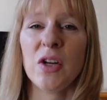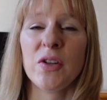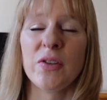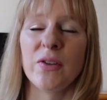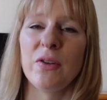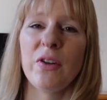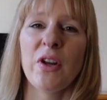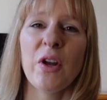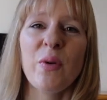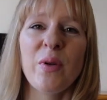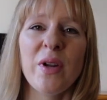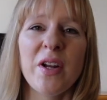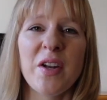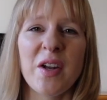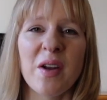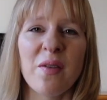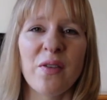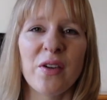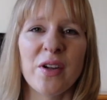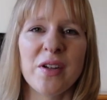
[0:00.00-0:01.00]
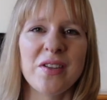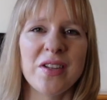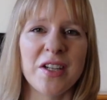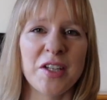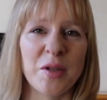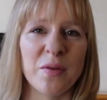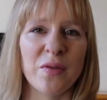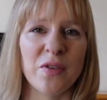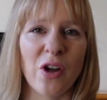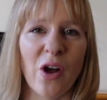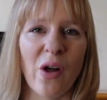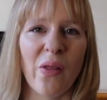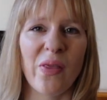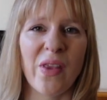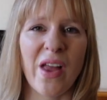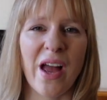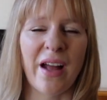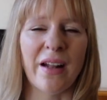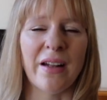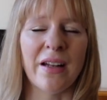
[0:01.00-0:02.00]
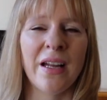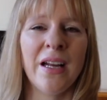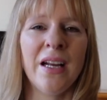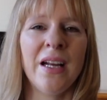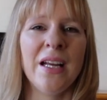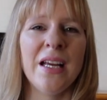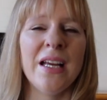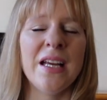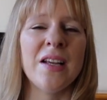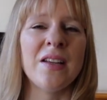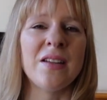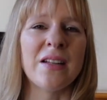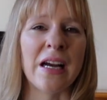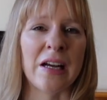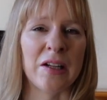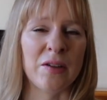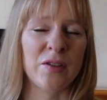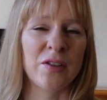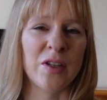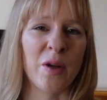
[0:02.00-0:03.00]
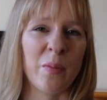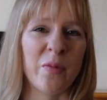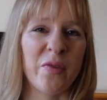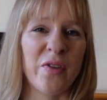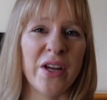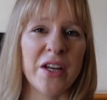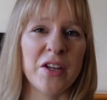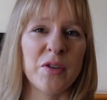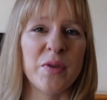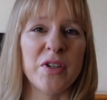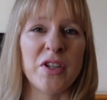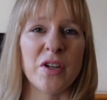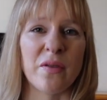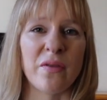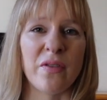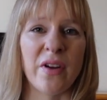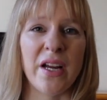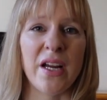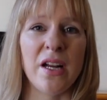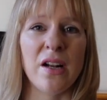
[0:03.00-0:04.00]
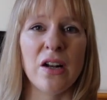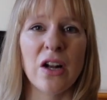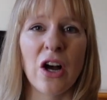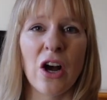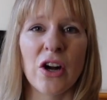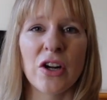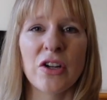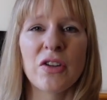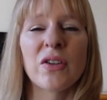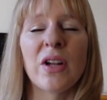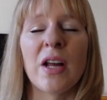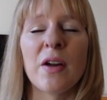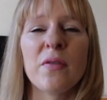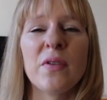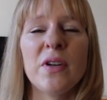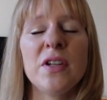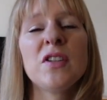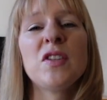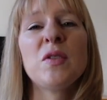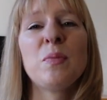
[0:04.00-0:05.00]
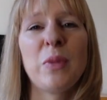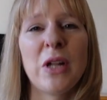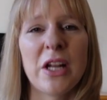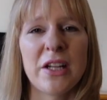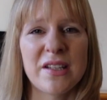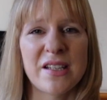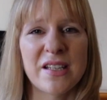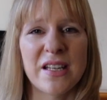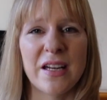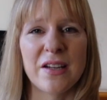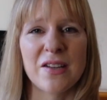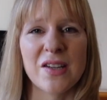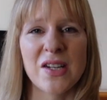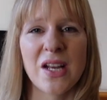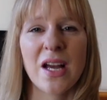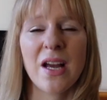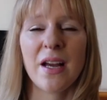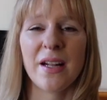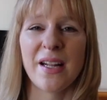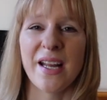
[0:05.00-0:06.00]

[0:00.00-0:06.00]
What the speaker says: So the only difference that you've got then is that some things which are very large, like for instance blood cells,